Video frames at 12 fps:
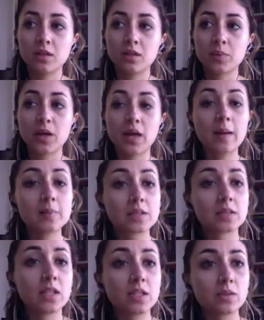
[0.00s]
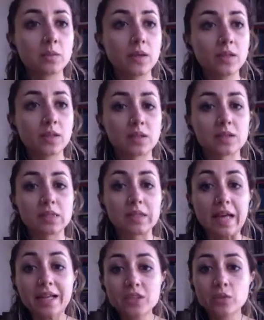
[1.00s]
perhaps stays with us.
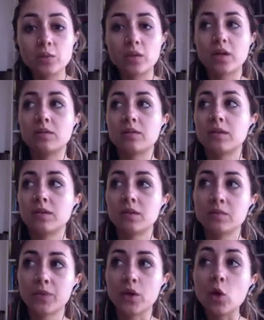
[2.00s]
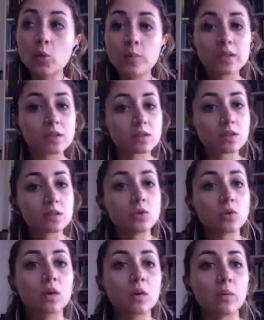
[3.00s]
That's what opens the
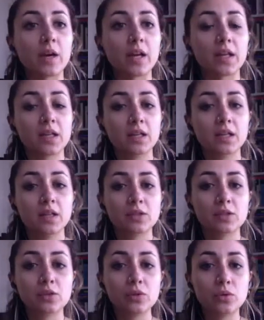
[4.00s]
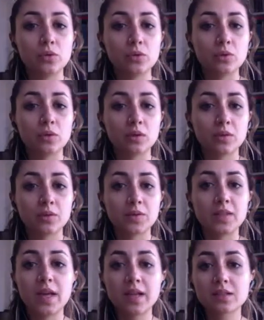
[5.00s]
doorway to the
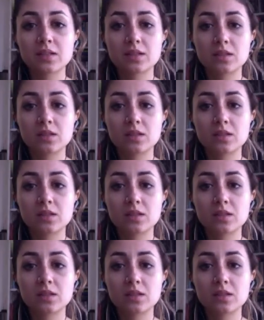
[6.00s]
next